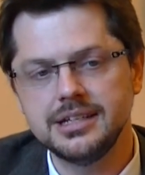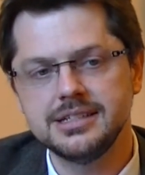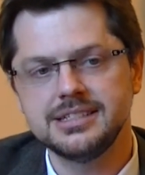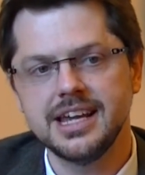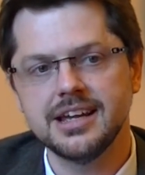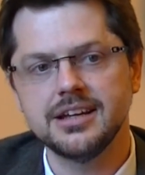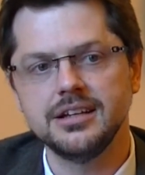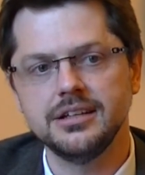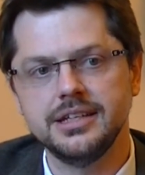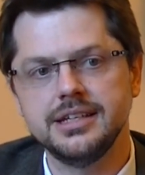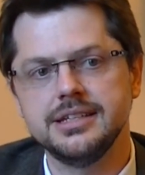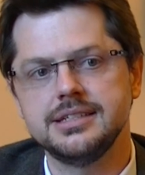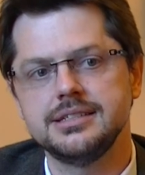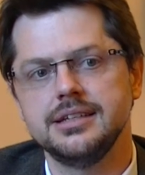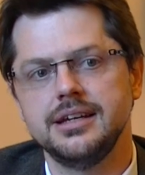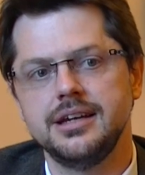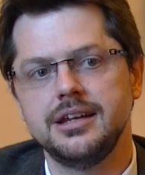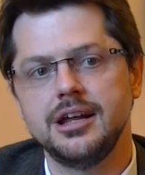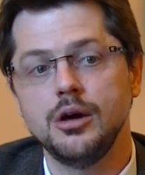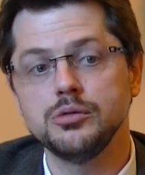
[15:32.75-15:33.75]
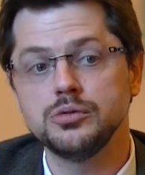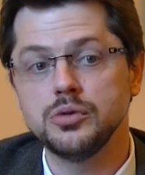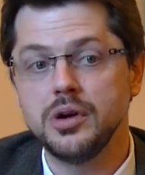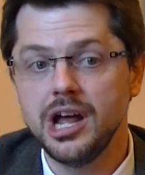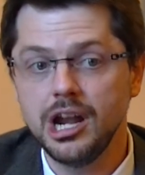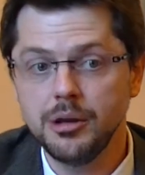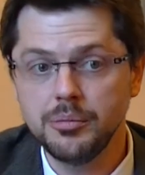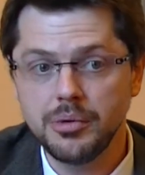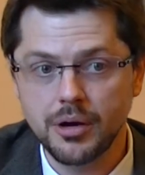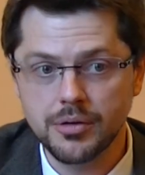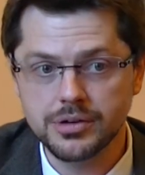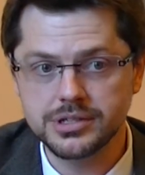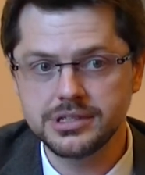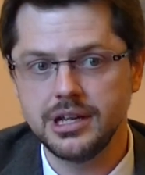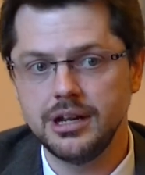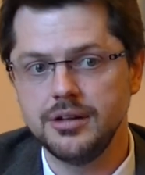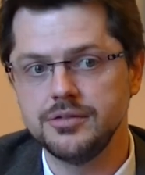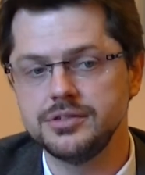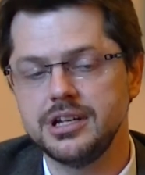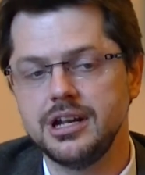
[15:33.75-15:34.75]
tackle this and how to help
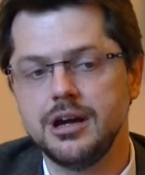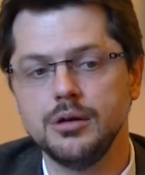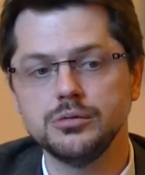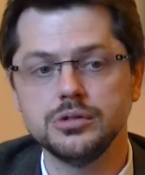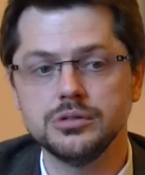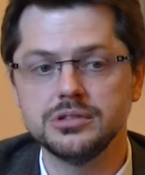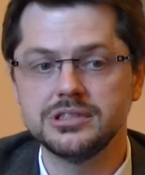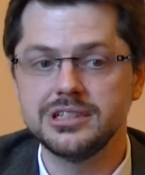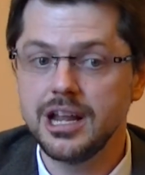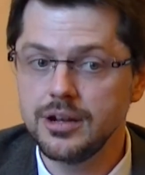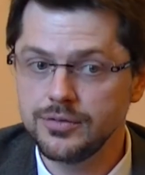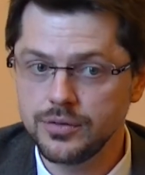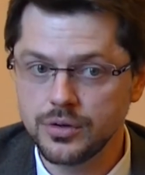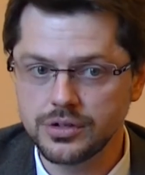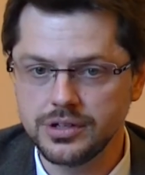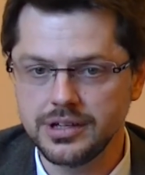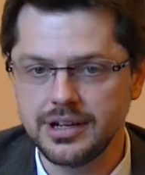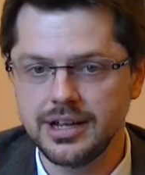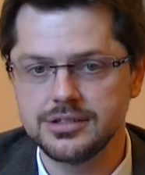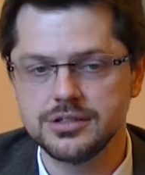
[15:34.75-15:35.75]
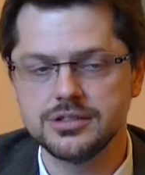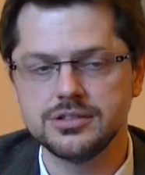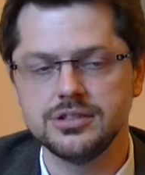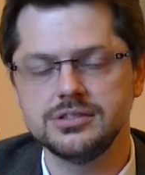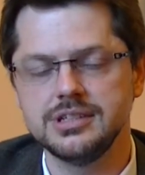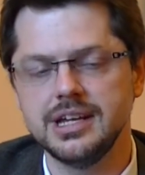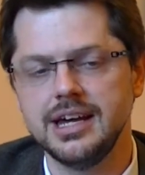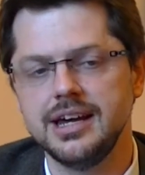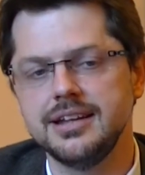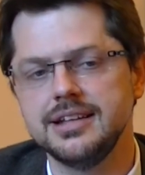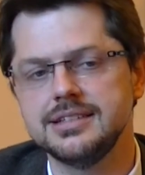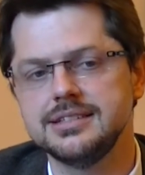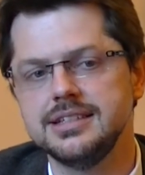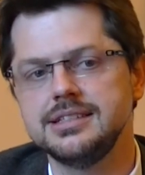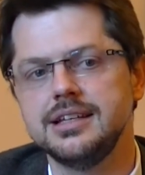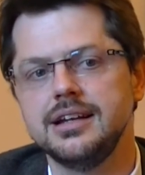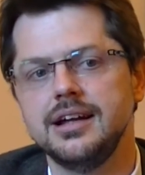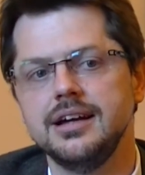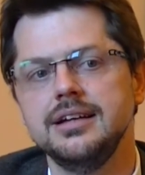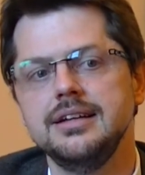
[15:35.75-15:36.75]
ourselves and how to self-organize the society,
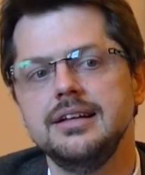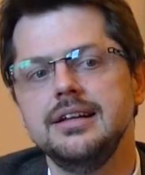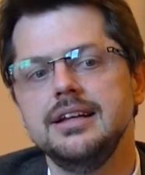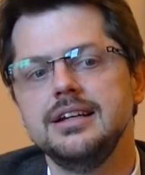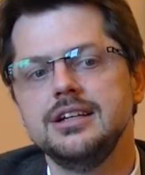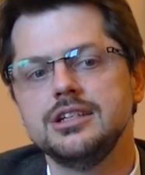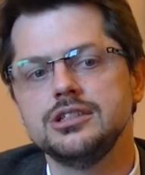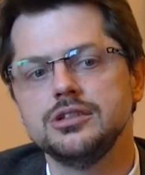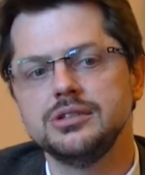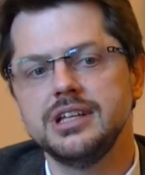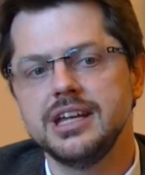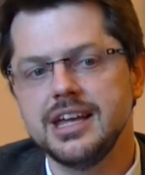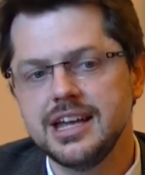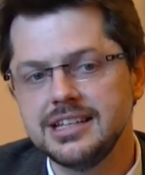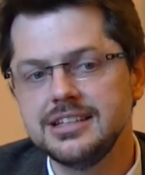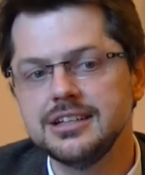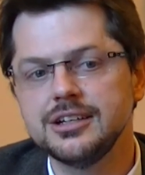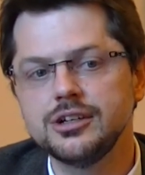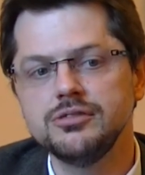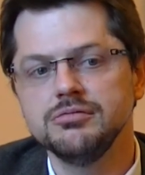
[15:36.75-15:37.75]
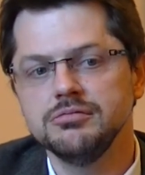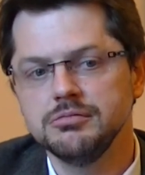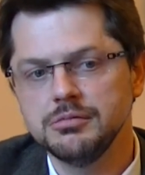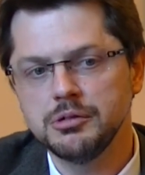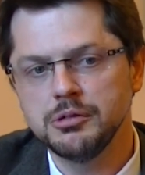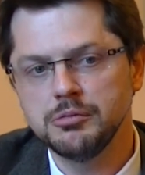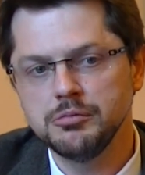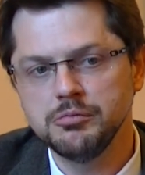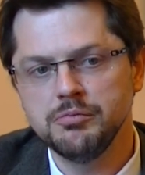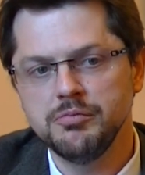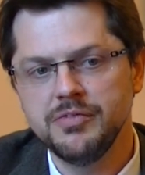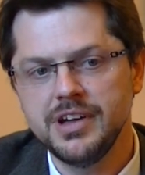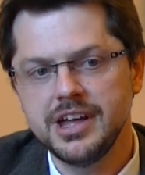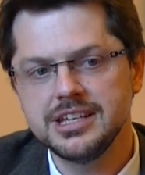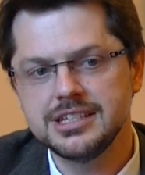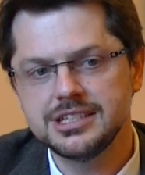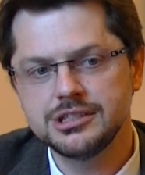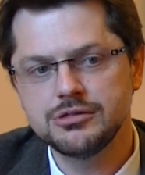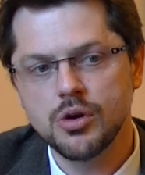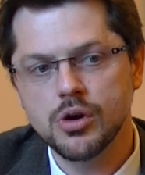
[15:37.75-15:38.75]
etc. So they had the
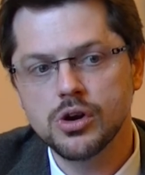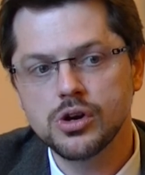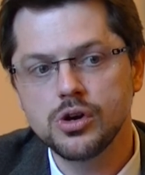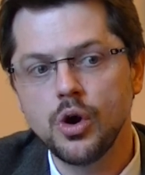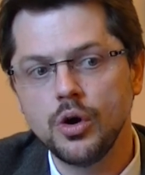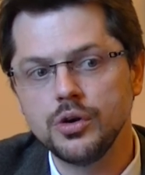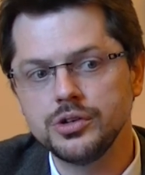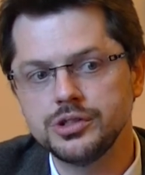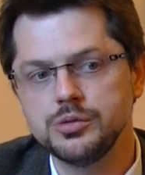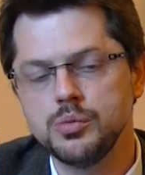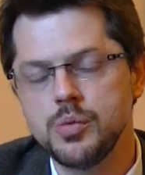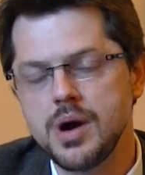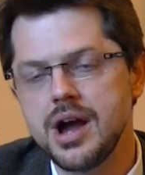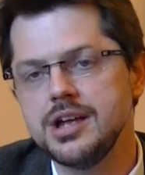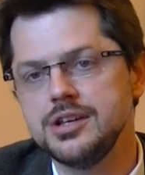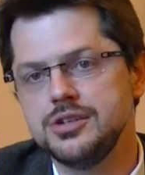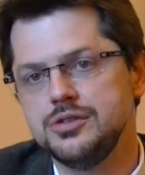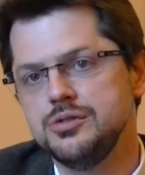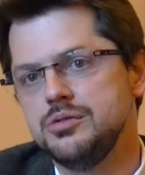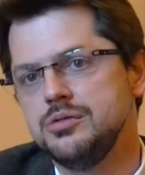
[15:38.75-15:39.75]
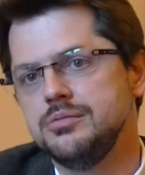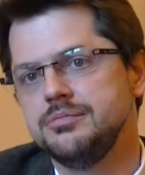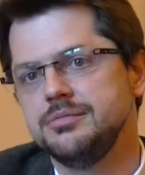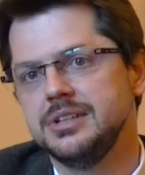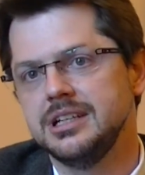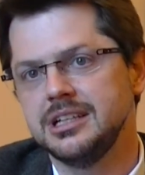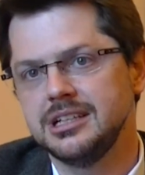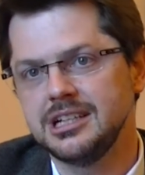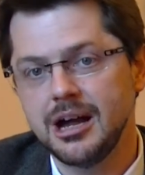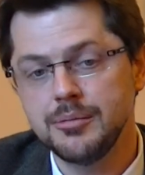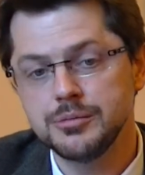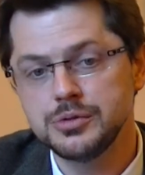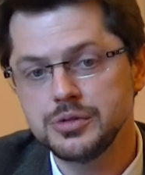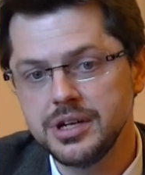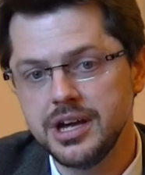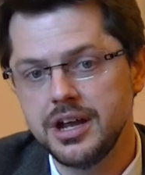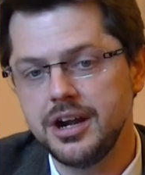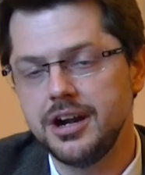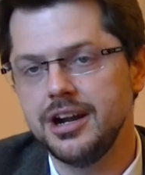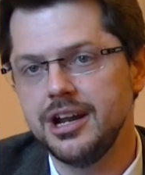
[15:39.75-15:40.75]
very strong cause why to come
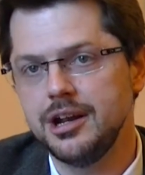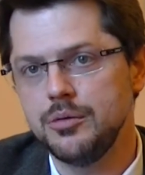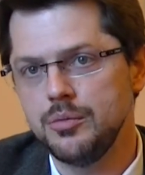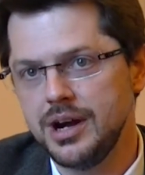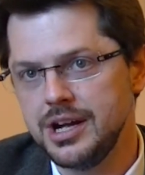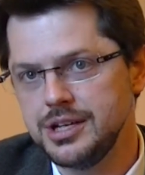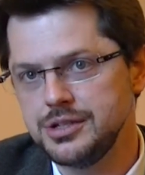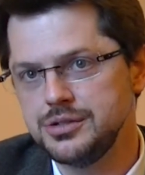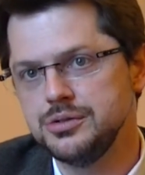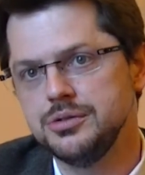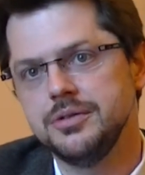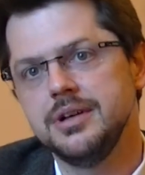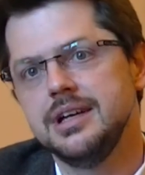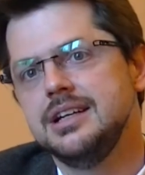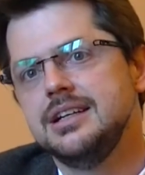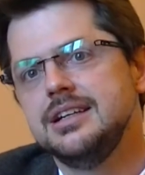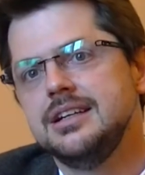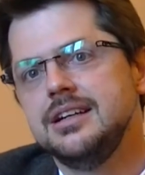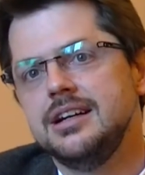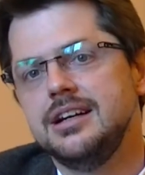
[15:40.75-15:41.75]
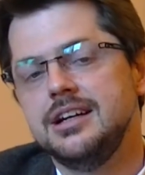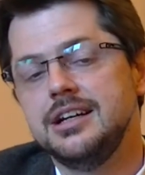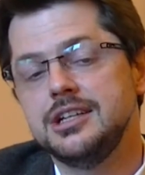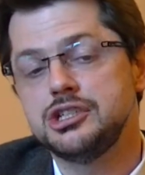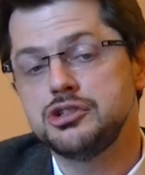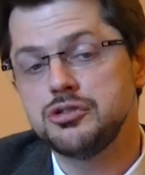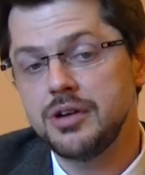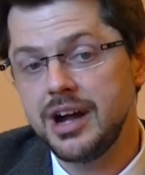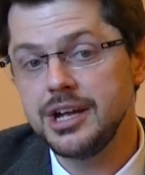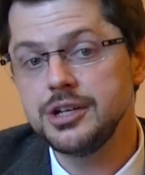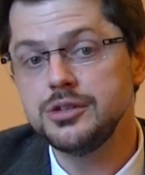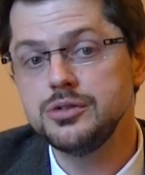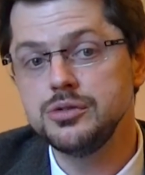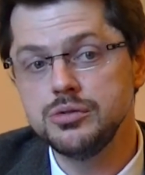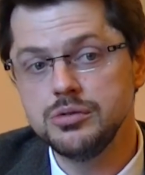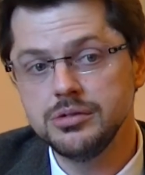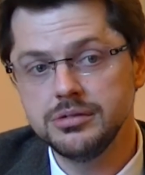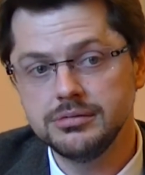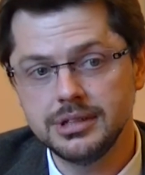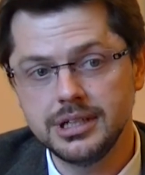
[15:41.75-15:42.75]
together and why to try
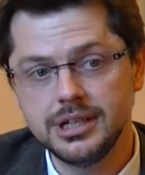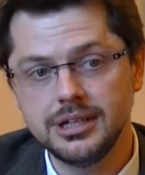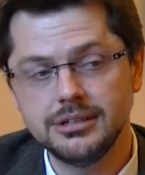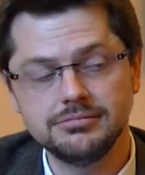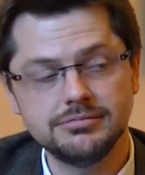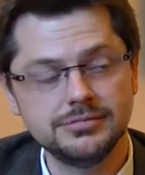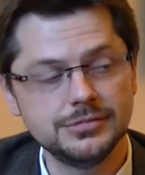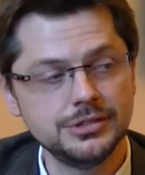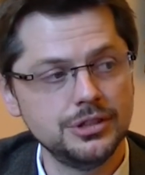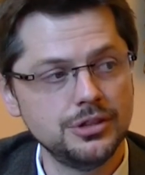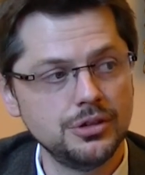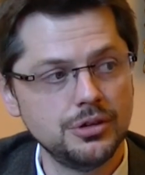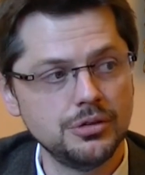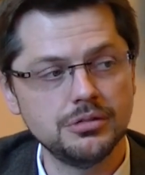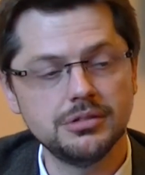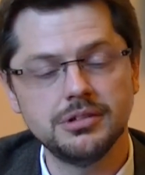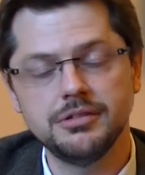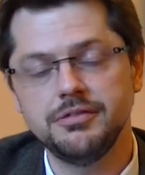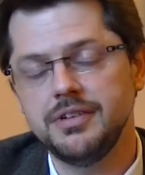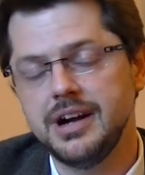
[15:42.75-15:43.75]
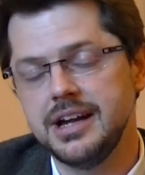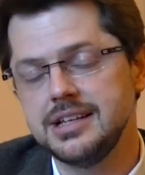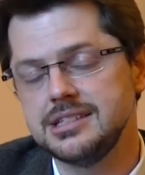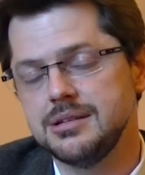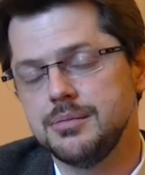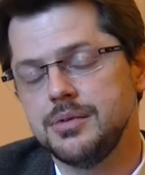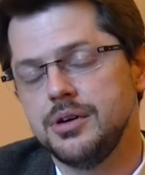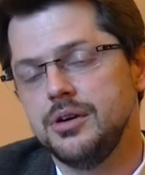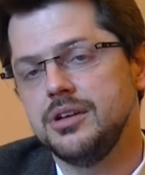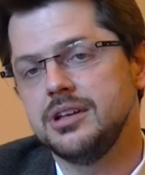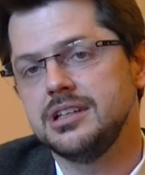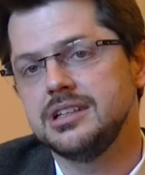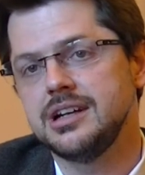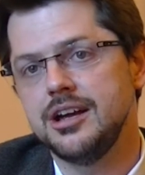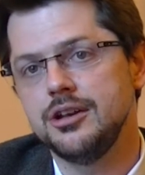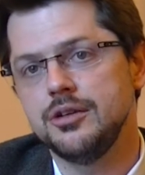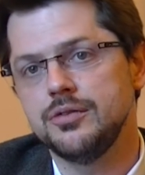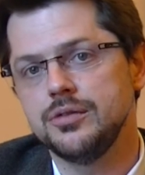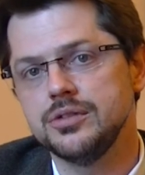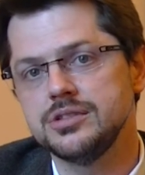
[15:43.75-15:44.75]
to find some
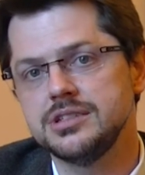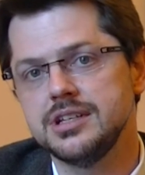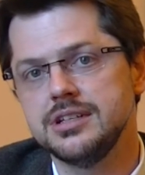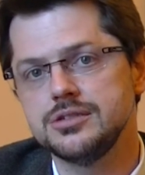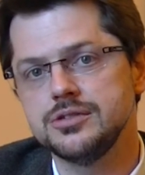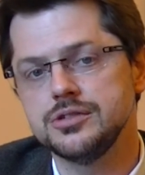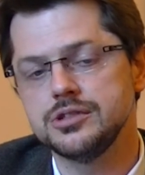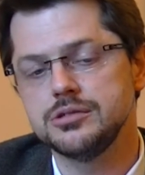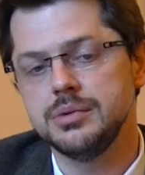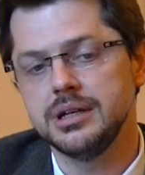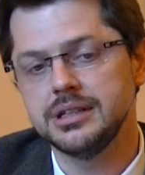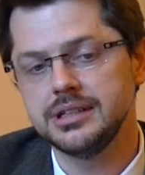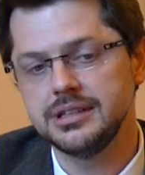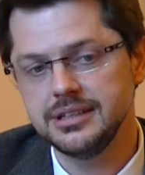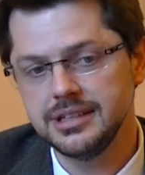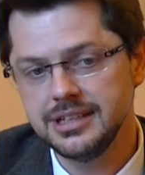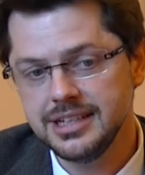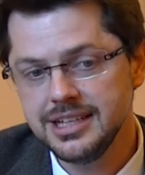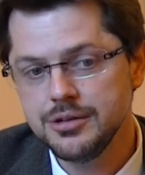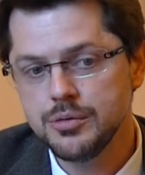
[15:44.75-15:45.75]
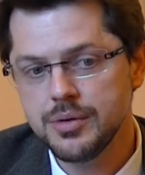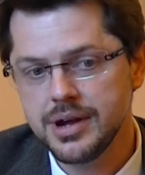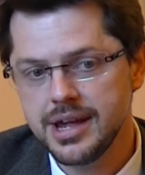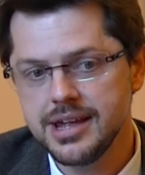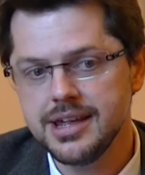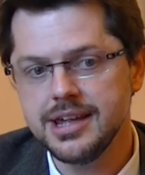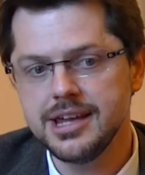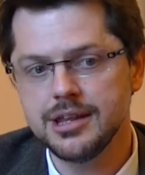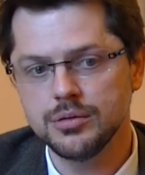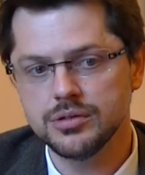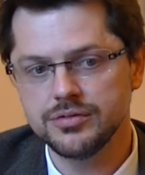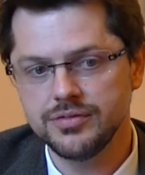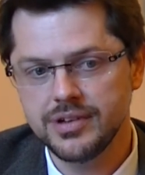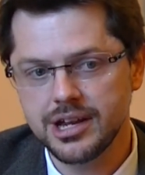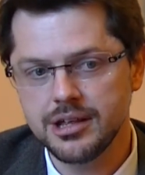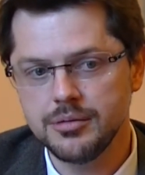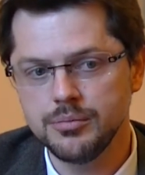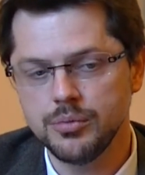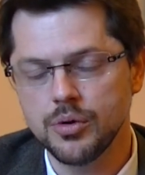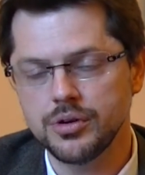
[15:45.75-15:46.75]
kind of consensus. But in a way, it was
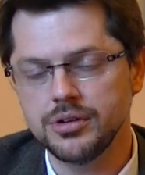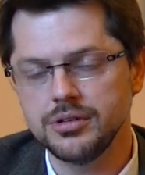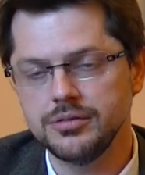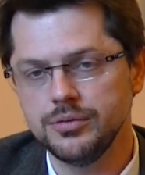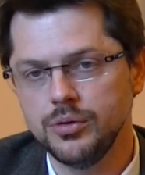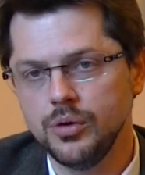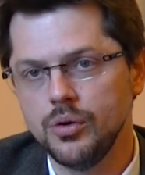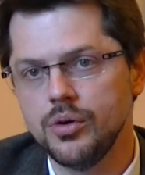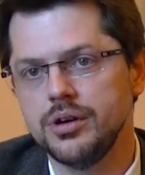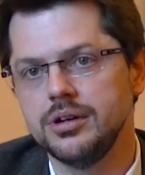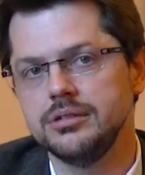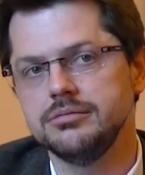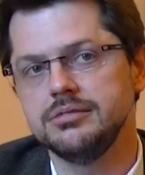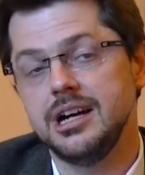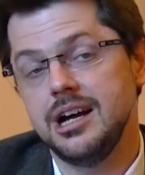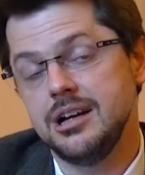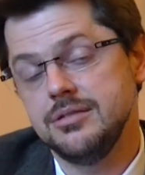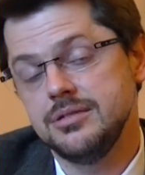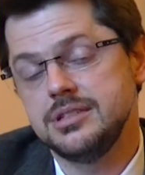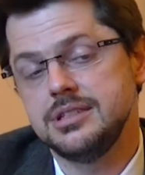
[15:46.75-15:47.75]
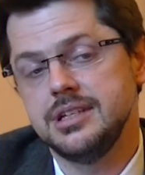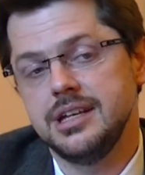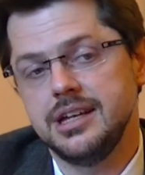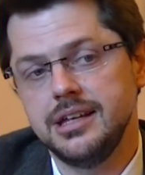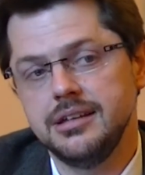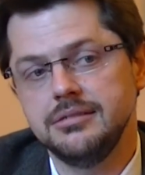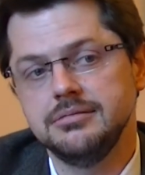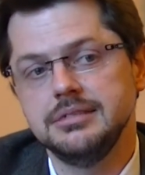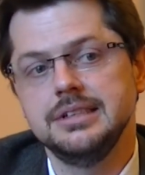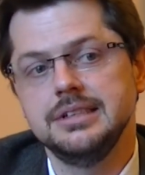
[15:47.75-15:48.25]
very important for, I would say,